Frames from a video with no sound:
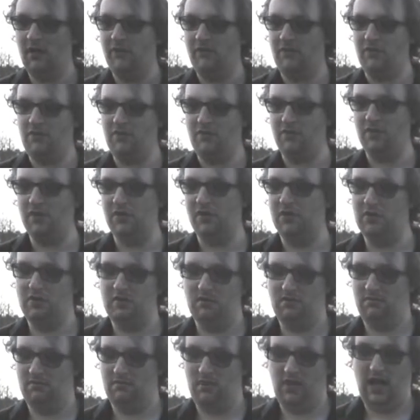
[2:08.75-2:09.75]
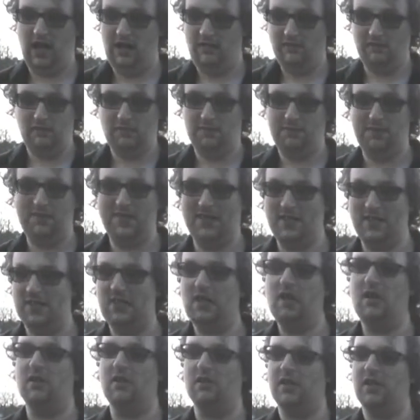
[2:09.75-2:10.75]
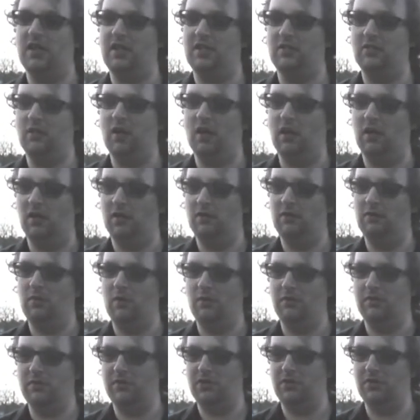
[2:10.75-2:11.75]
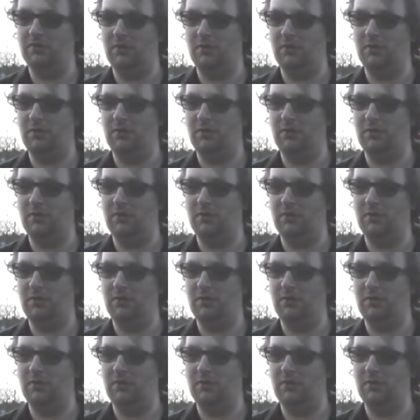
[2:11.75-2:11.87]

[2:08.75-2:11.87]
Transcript: If you could have the biggest garden in the world, what would you